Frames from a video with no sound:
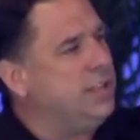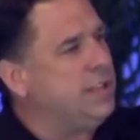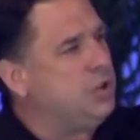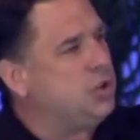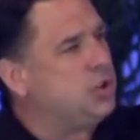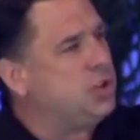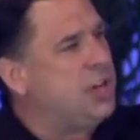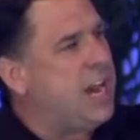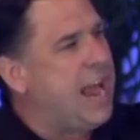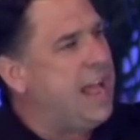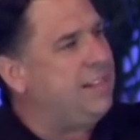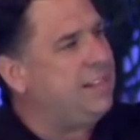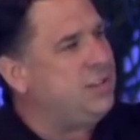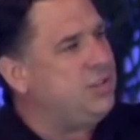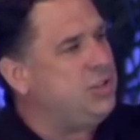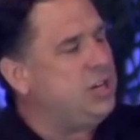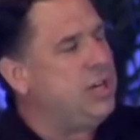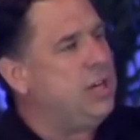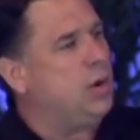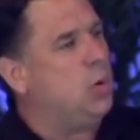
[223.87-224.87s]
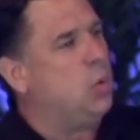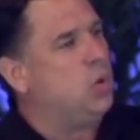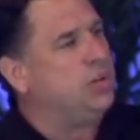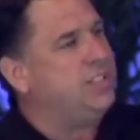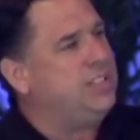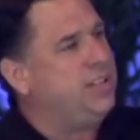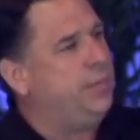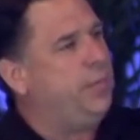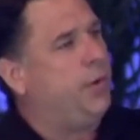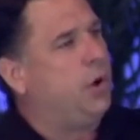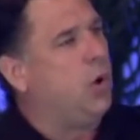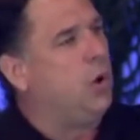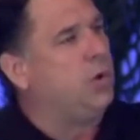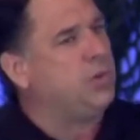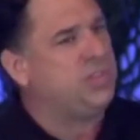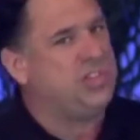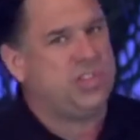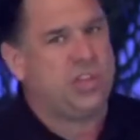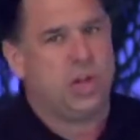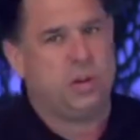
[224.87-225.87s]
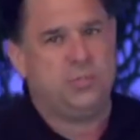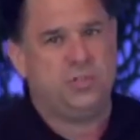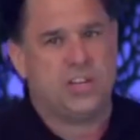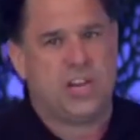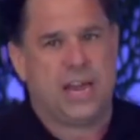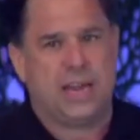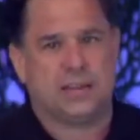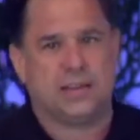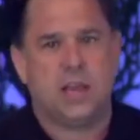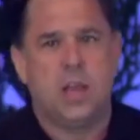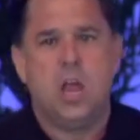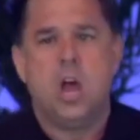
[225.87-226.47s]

challenging or difficult subject,